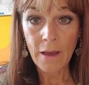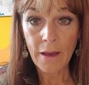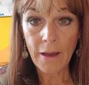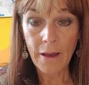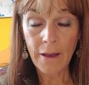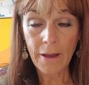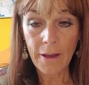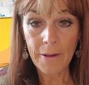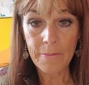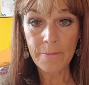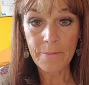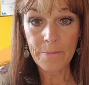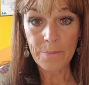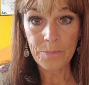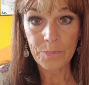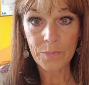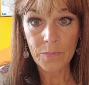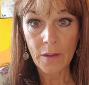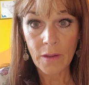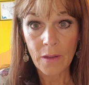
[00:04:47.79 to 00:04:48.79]

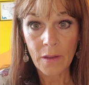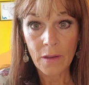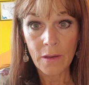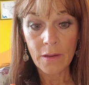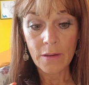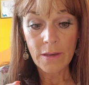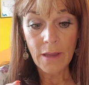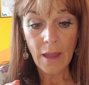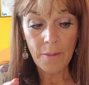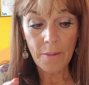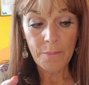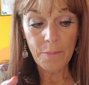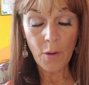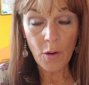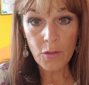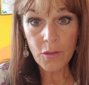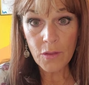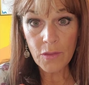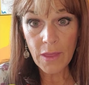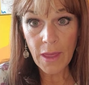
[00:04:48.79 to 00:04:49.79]
Now,
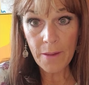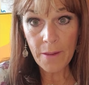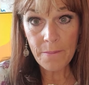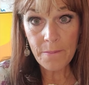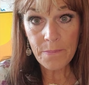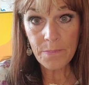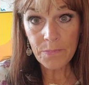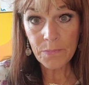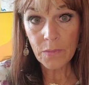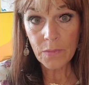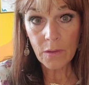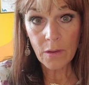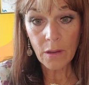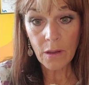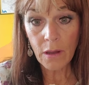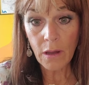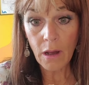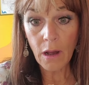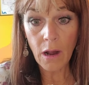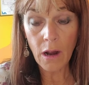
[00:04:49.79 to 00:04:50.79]
both of them
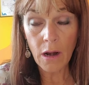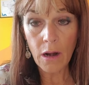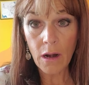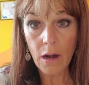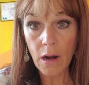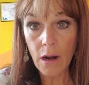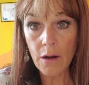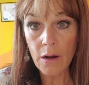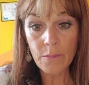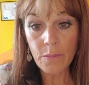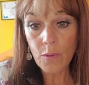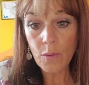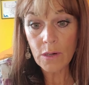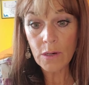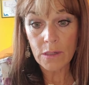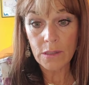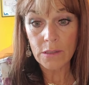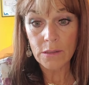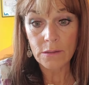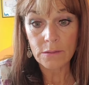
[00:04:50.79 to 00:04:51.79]
are
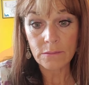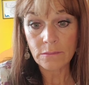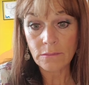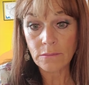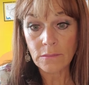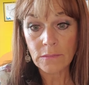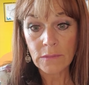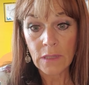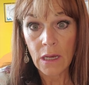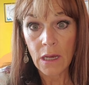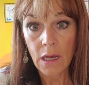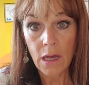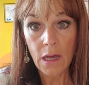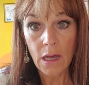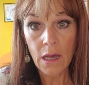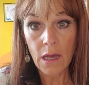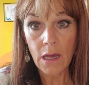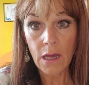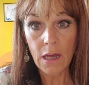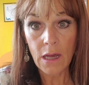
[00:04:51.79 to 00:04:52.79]
important.
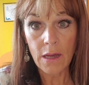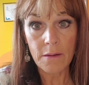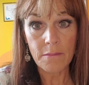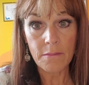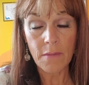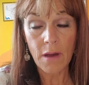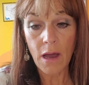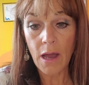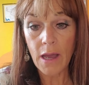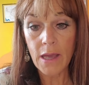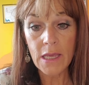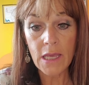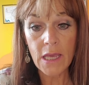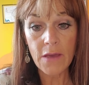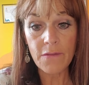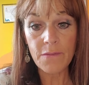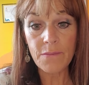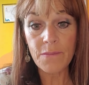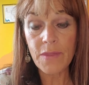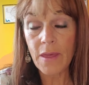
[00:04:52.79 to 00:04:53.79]
I
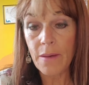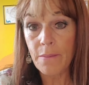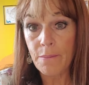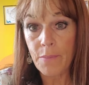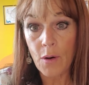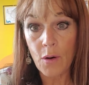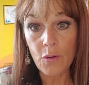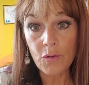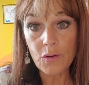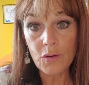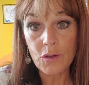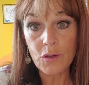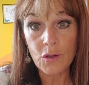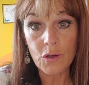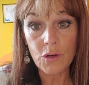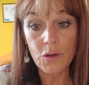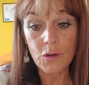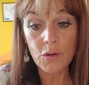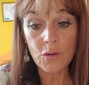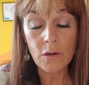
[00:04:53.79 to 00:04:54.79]
give them both
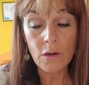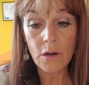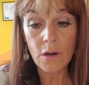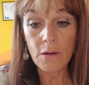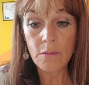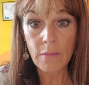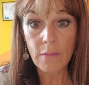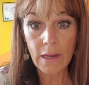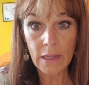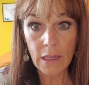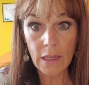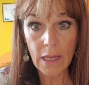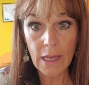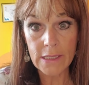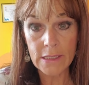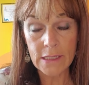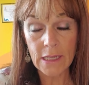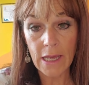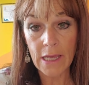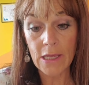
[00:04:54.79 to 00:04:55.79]
to my
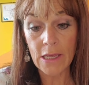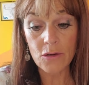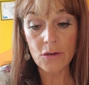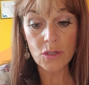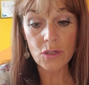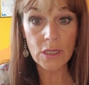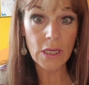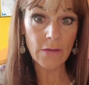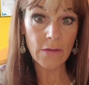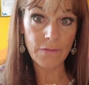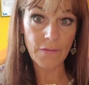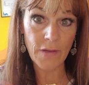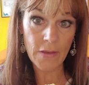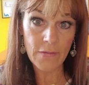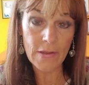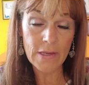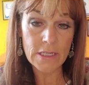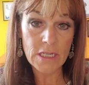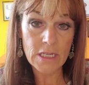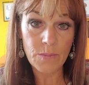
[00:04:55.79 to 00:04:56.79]
clients. I usually give
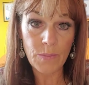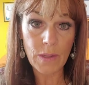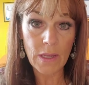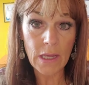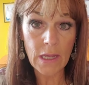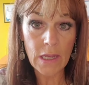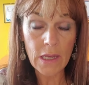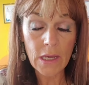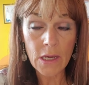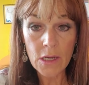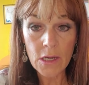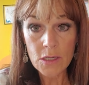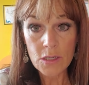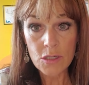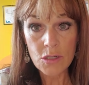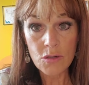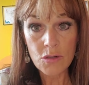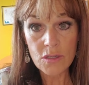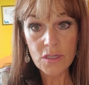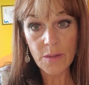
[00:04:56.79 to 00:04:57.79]
5-HTP
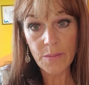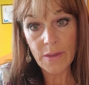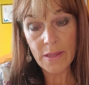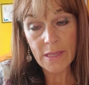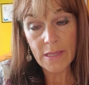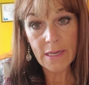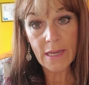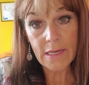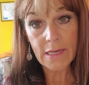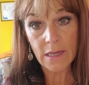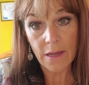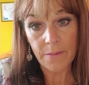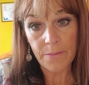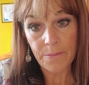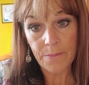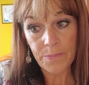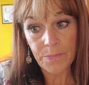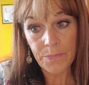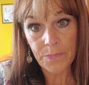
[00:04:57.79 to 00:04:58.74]
to somebody in the daytime.